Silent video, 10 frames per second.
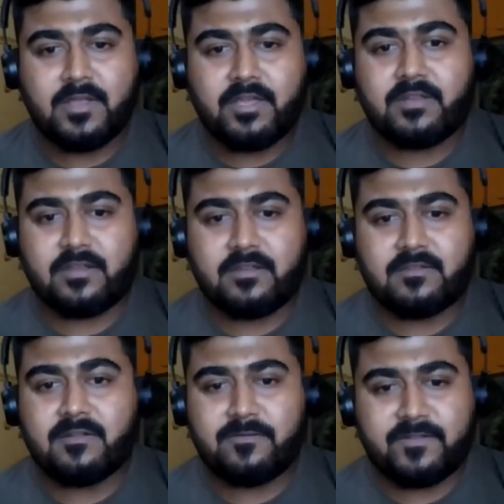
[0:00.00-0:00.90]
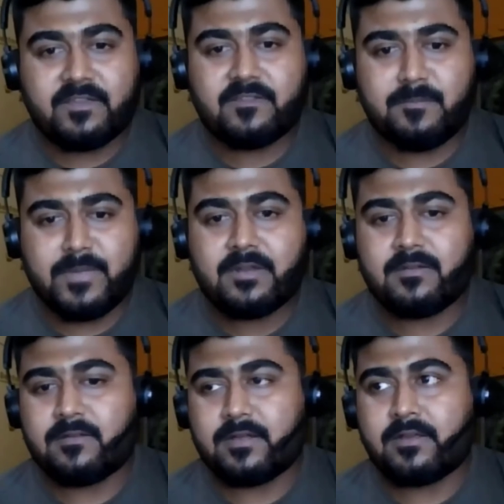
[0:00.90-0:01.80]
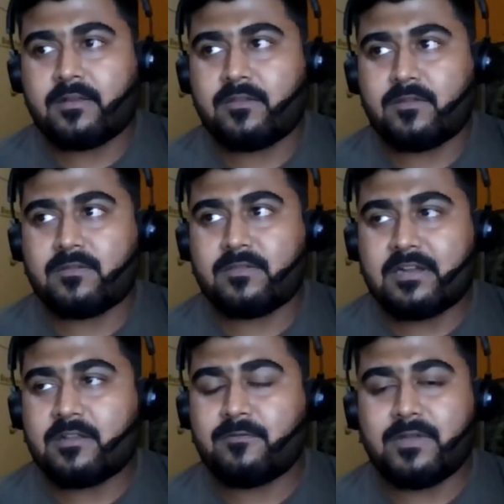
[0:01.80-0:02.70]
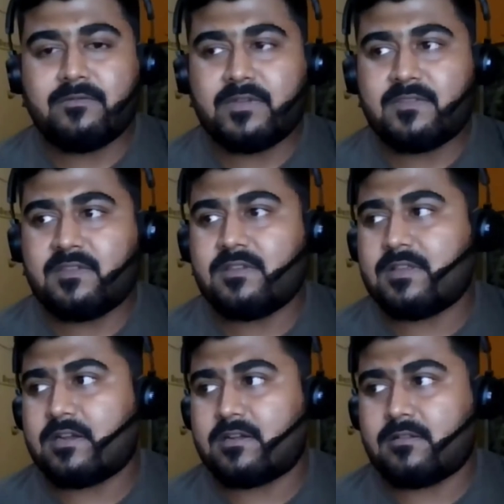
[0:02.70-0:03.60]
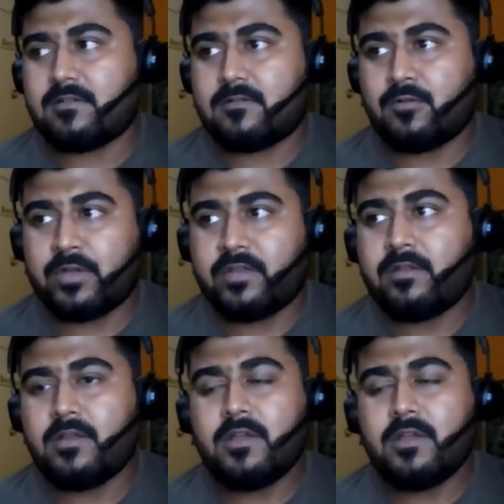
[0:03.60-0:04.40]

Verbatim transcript: It, it's in a phased manner. And that is why we see that, okay,